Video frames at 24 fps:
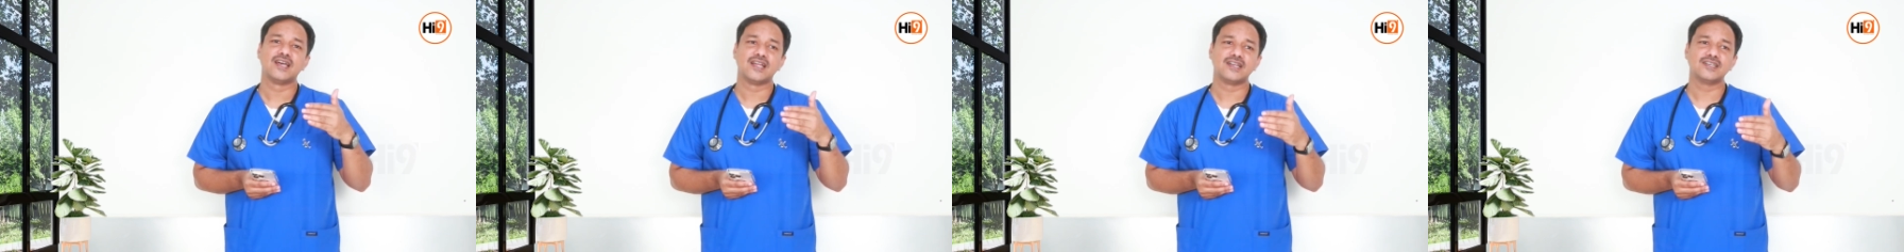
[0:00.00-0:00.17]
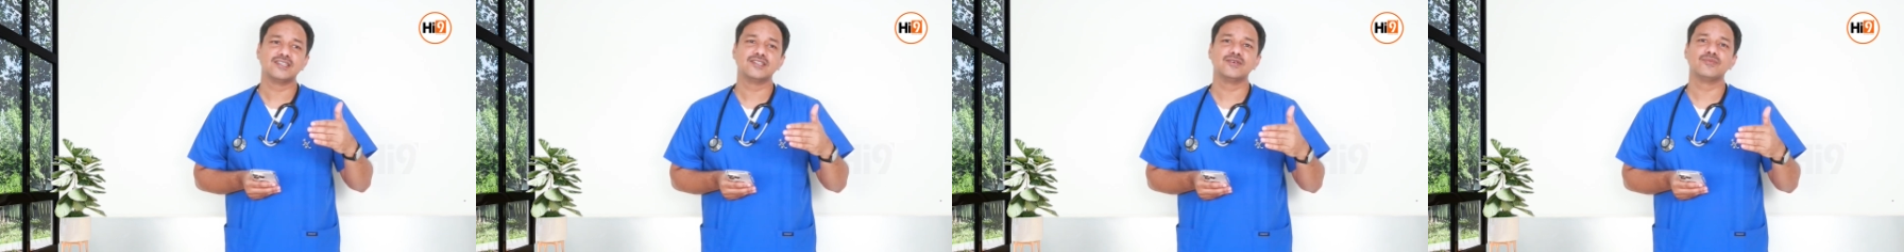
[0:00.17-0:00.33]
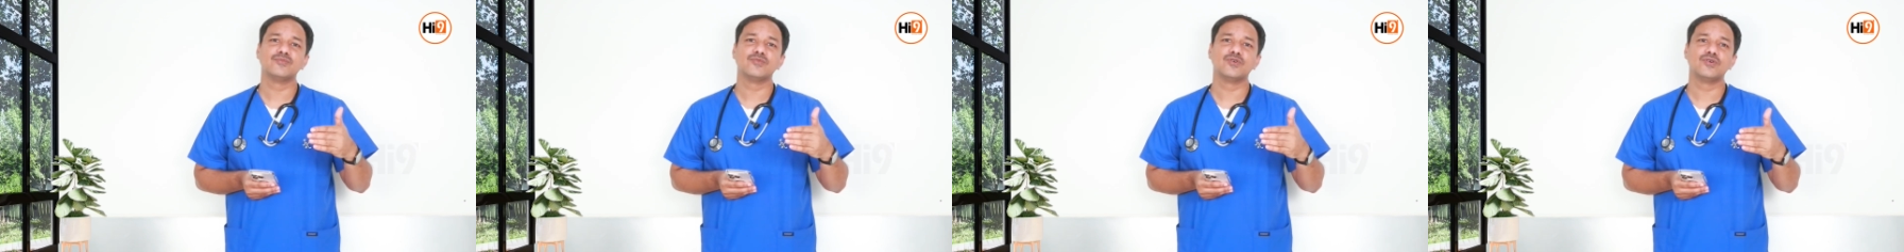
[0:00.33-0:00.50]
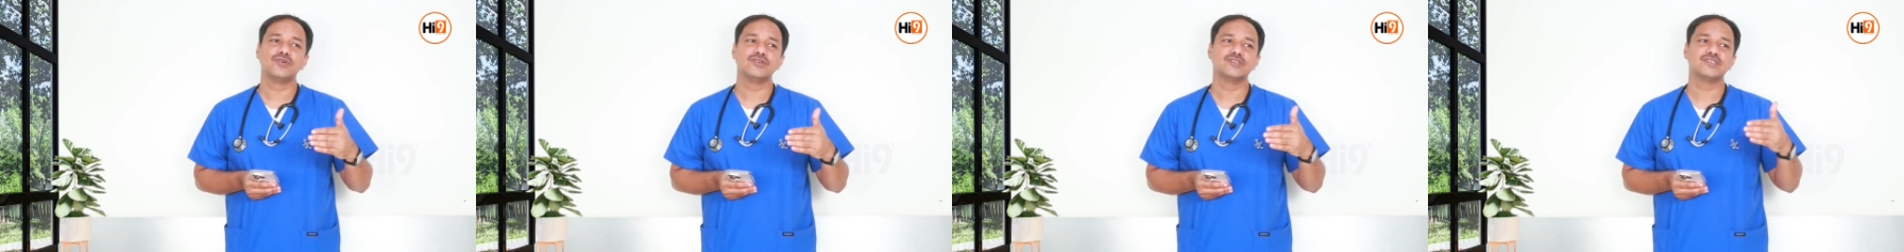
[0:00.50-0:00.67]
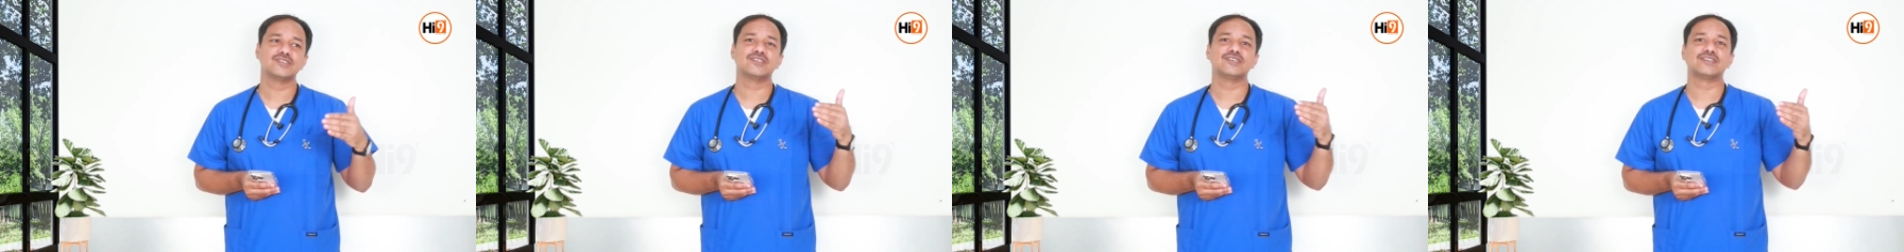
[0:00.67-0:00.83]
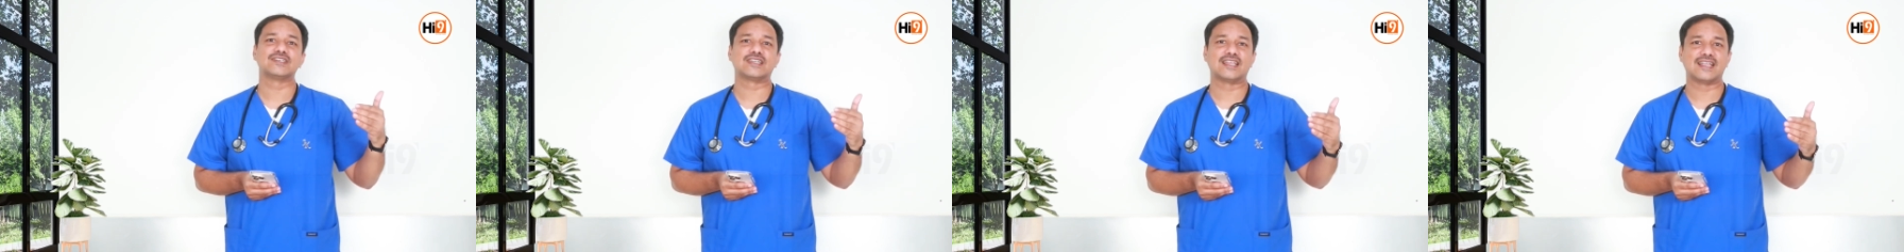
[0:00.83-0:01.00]
at the
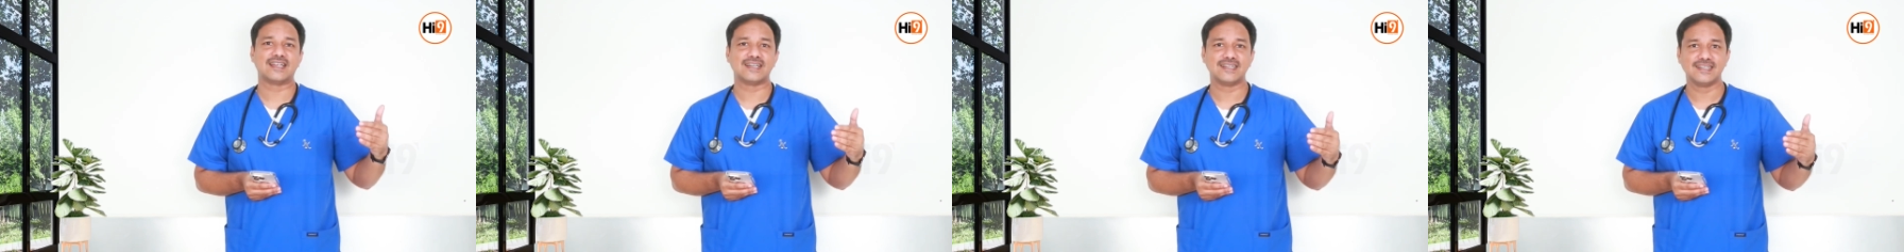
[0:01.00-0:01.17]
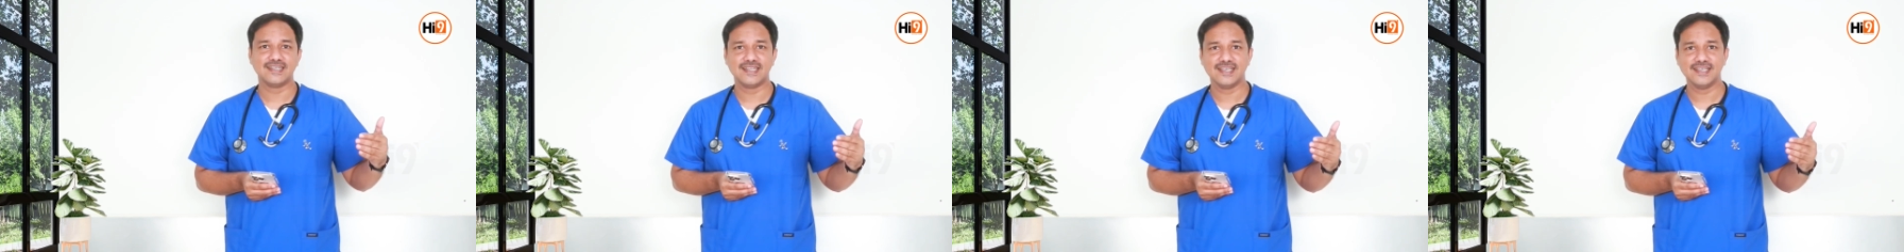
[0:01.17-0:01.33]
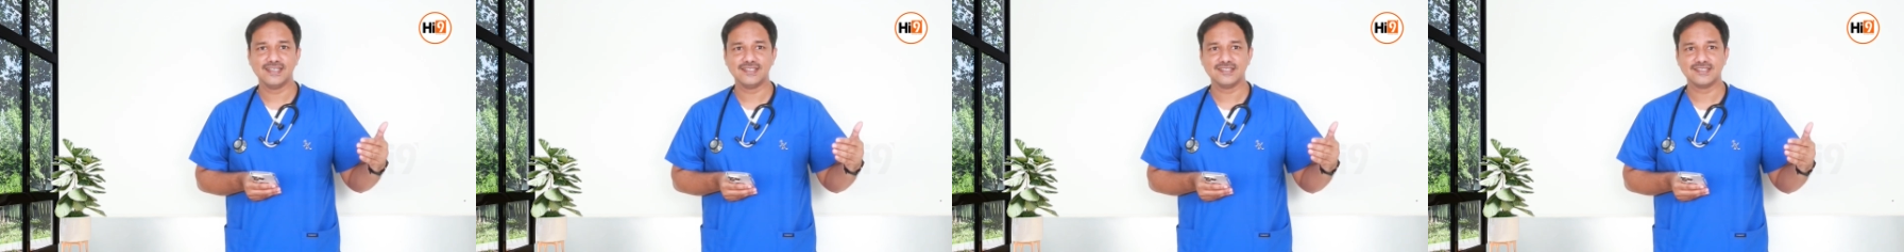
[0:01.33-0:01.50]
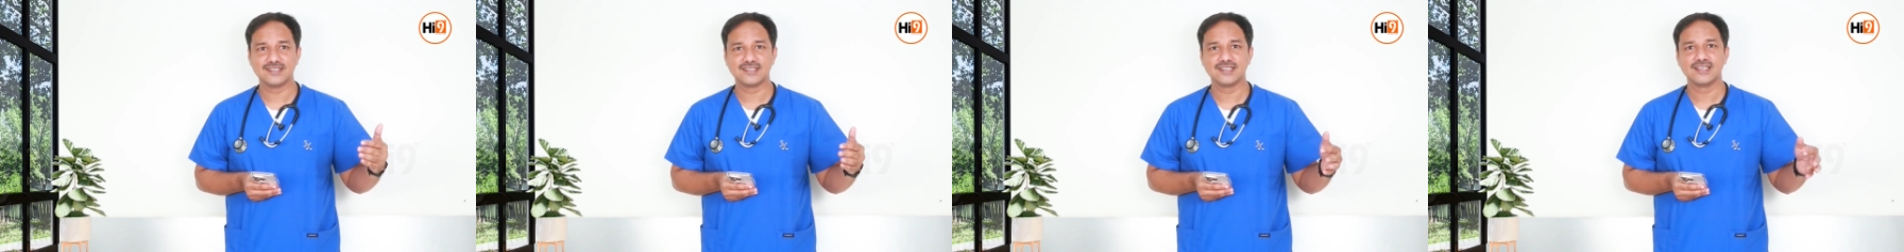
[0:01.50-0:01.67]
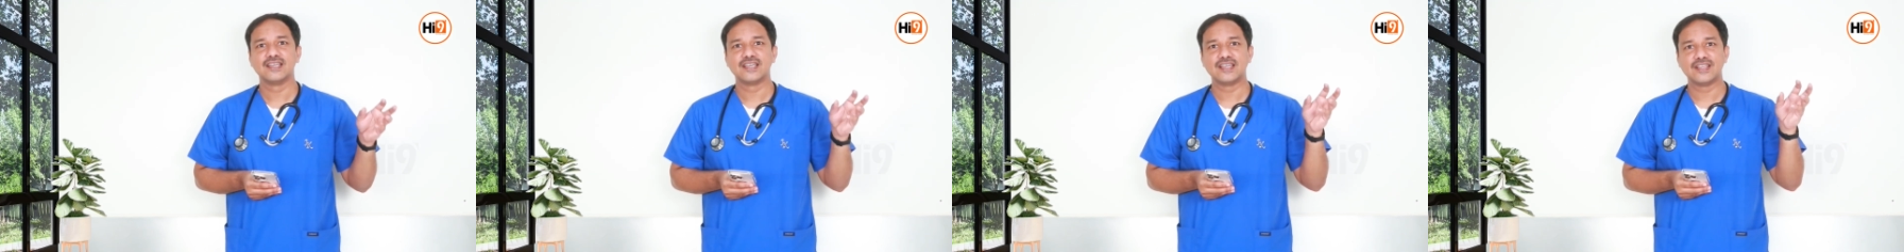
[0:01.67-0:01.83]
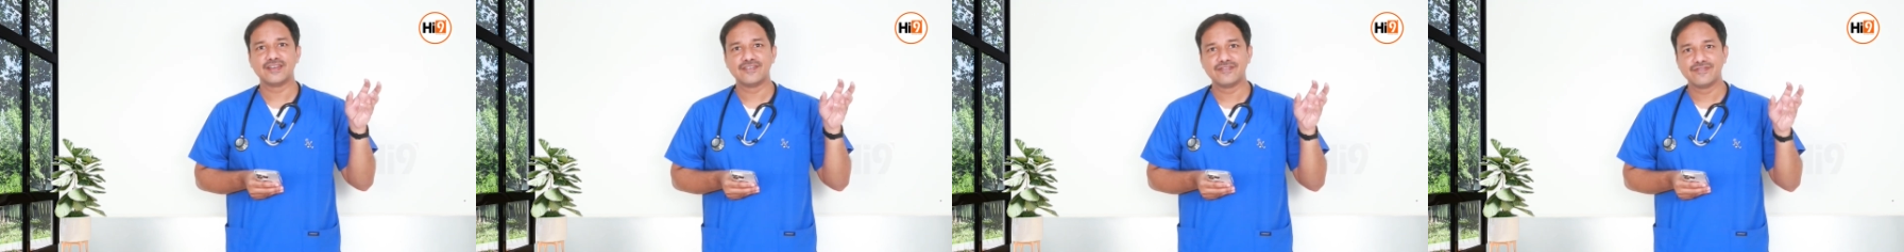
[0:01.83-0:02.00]
most 10 days
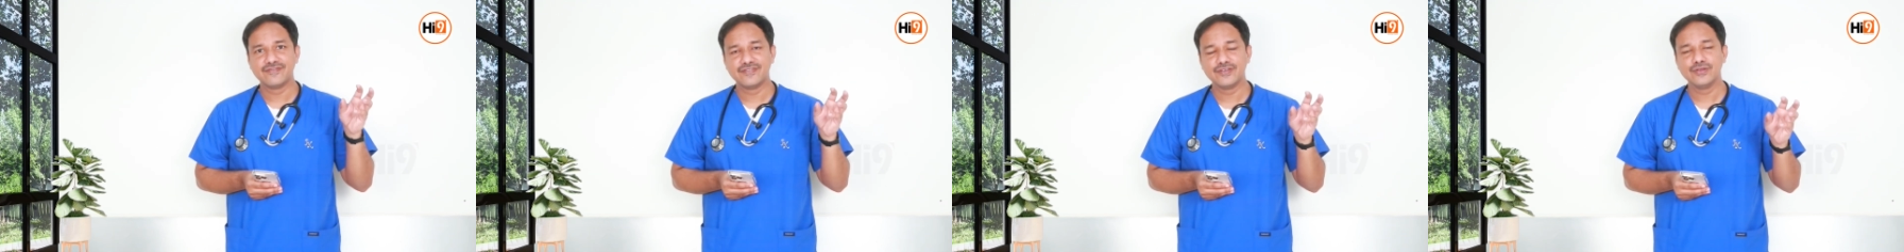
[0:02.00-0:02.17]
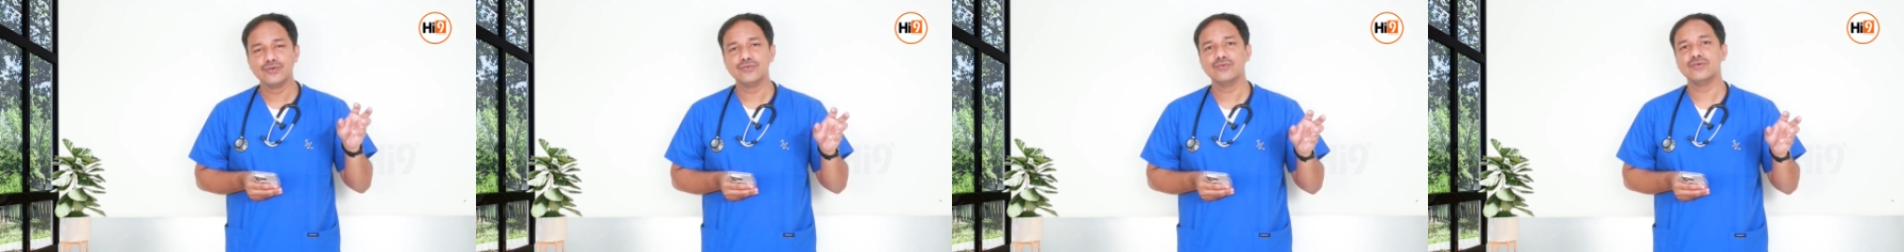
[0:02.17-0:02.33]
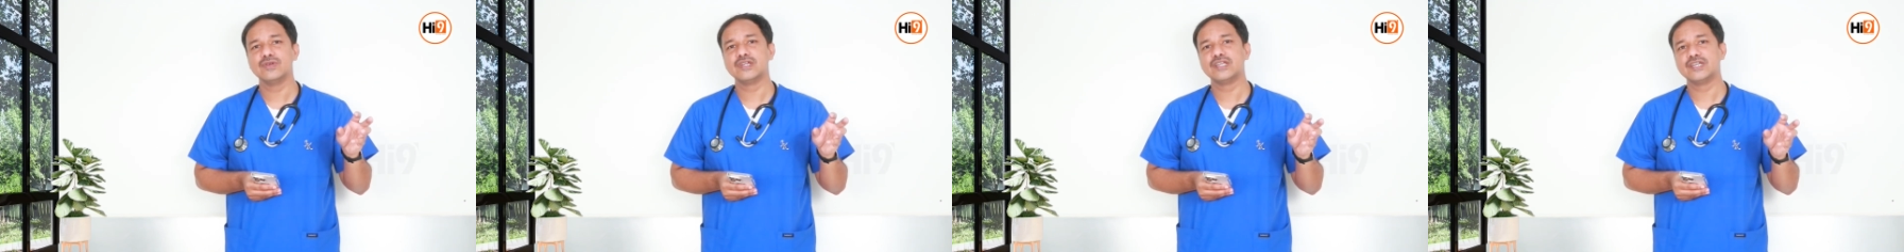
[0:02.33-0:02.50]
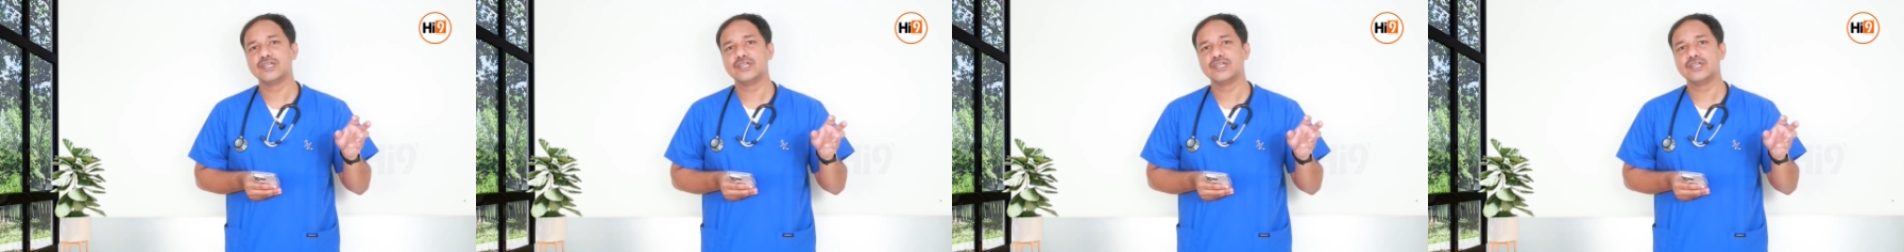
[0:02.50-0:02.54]
in few